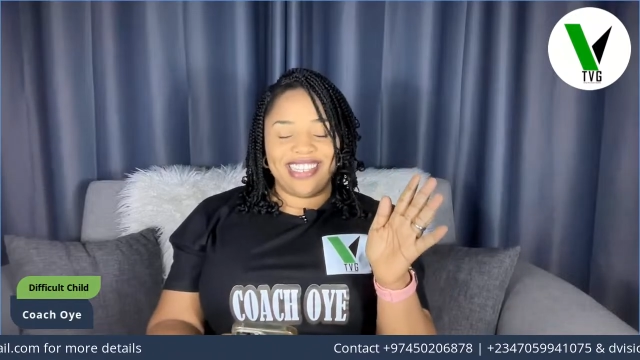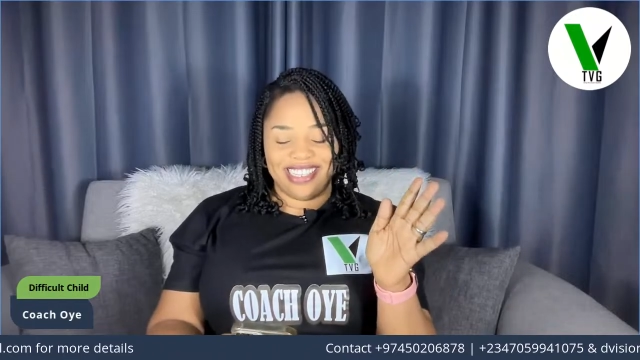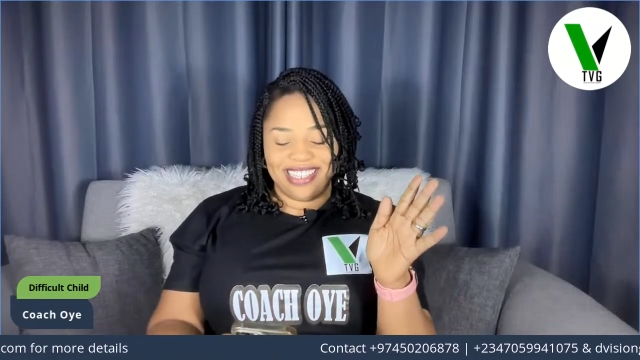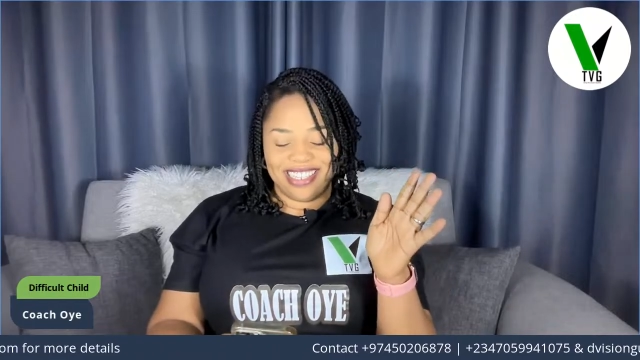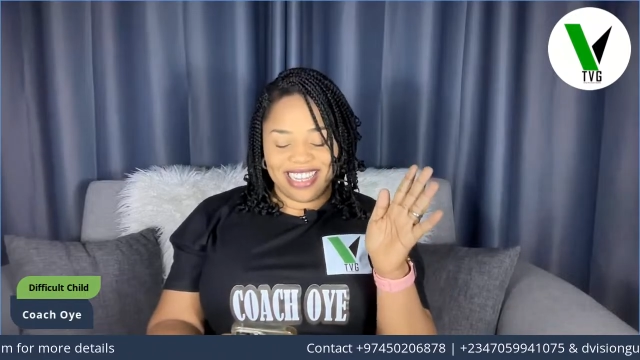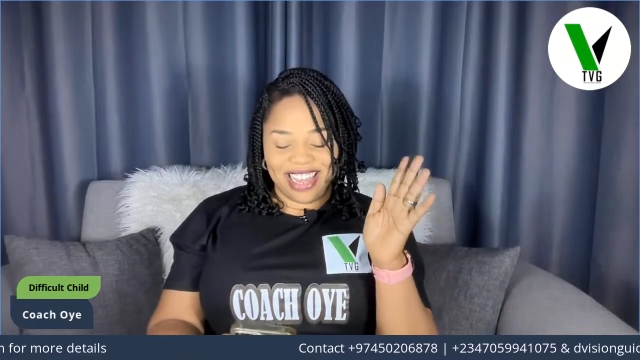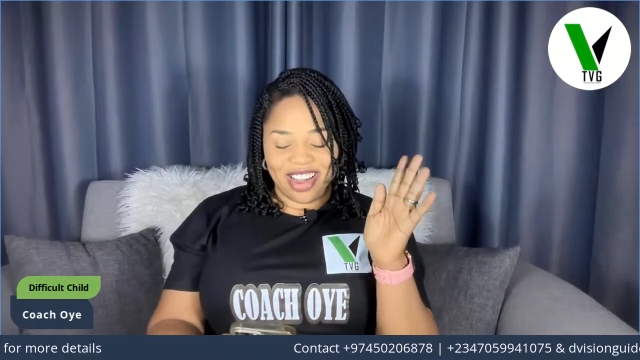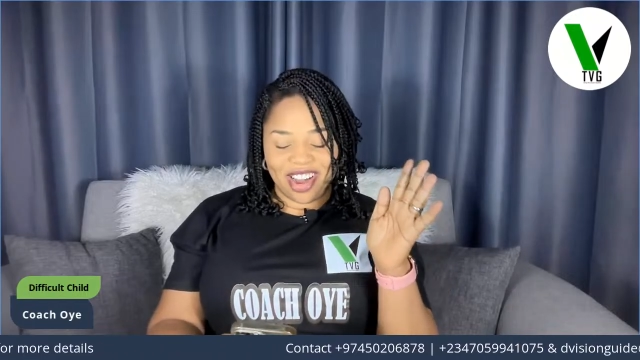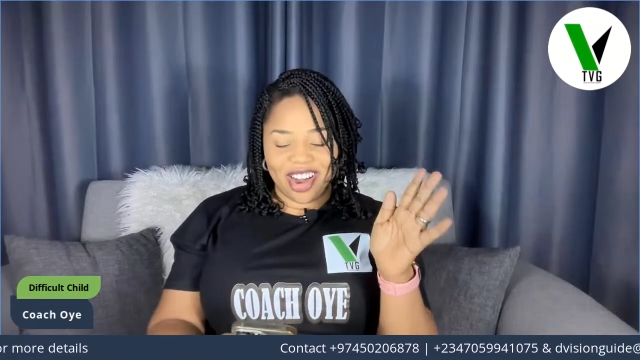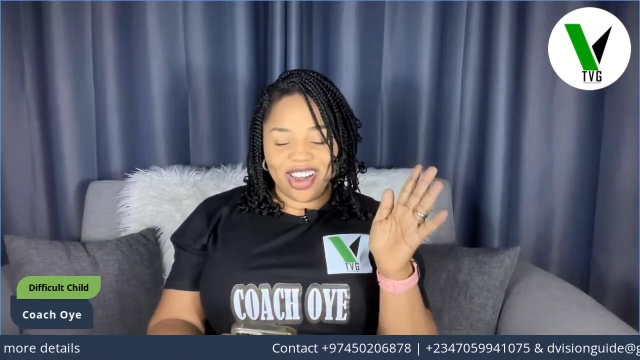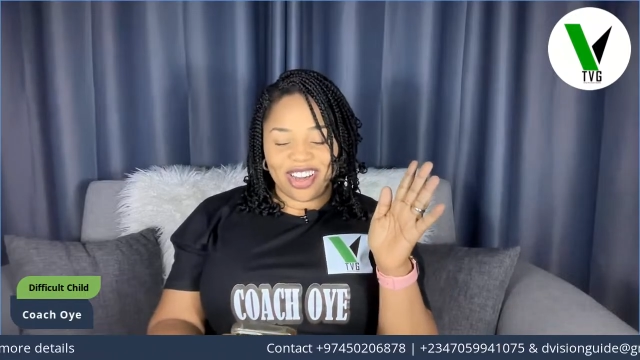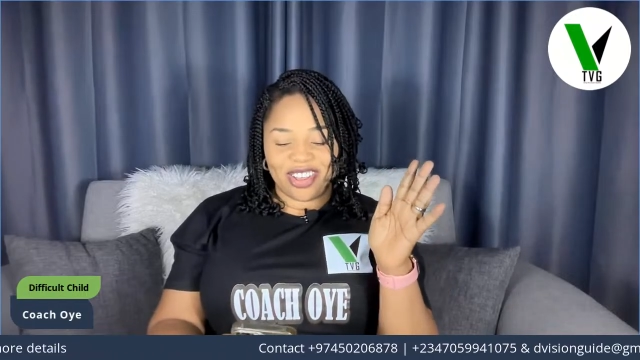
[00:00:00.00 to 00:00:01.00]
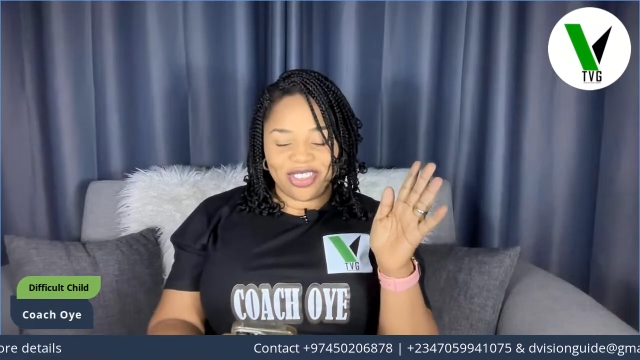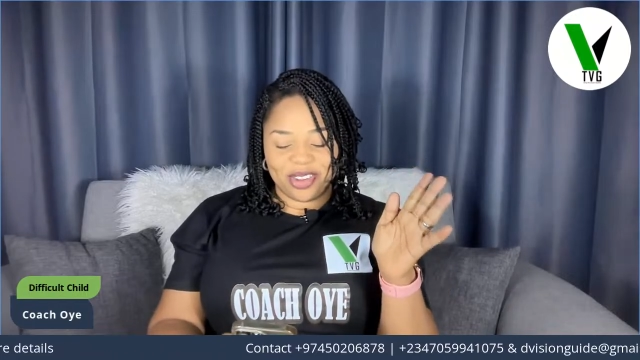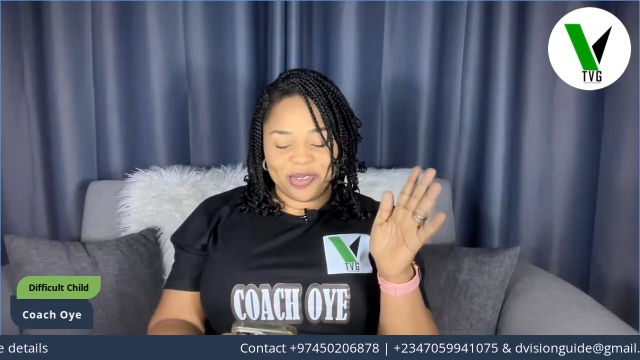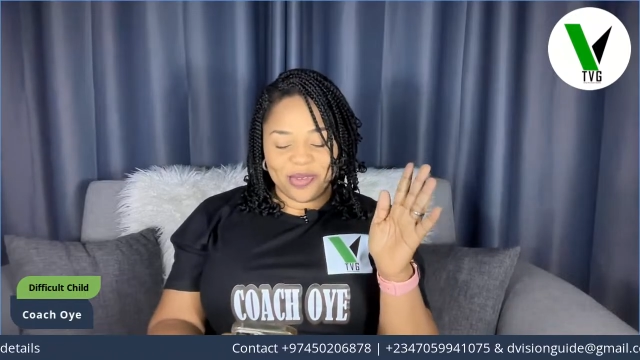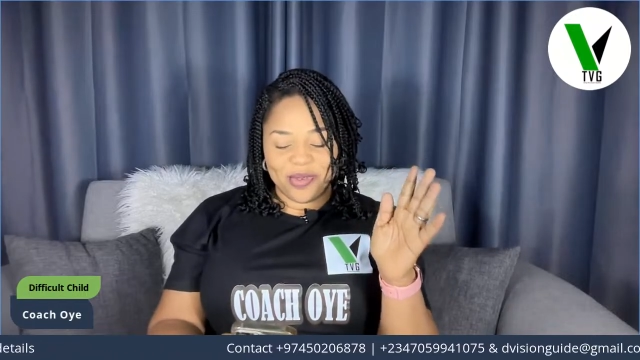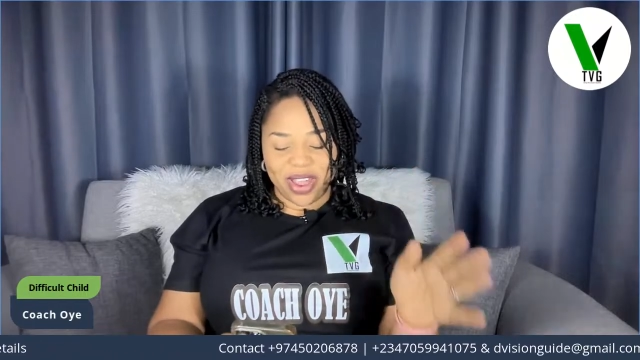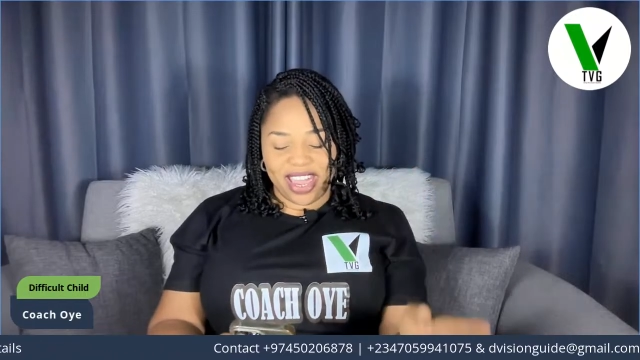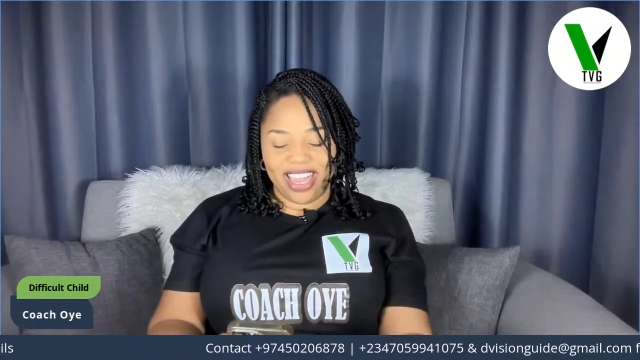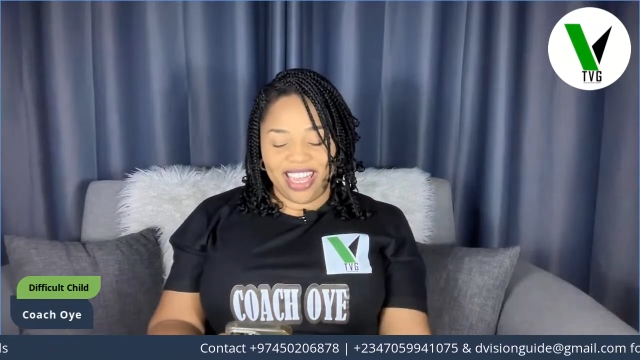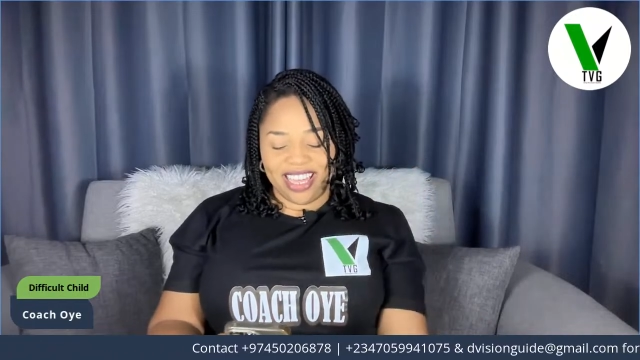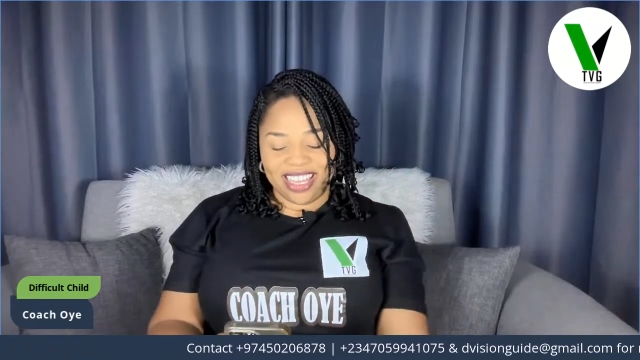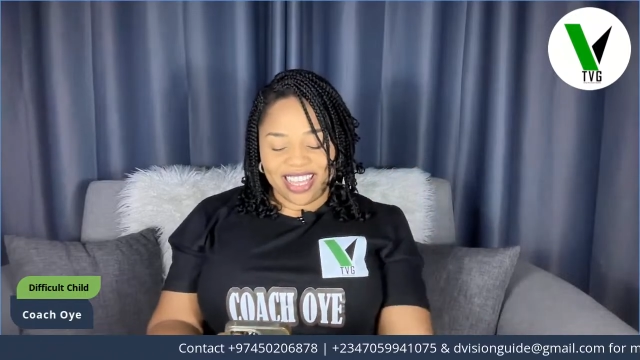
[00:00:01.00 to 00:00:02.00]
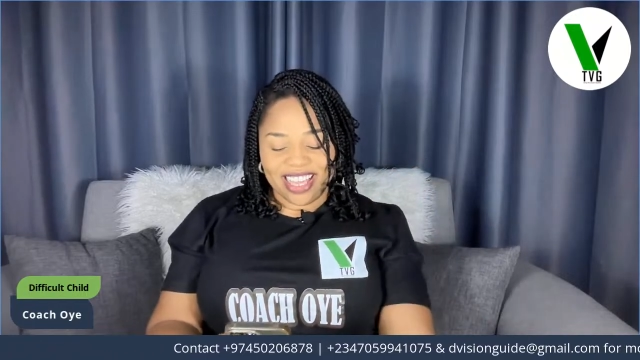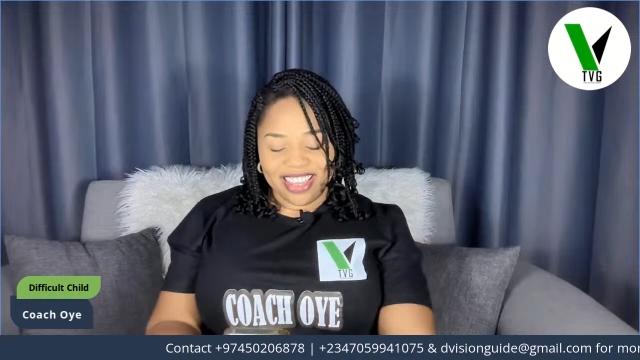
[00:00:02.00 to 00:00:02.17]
today all the way.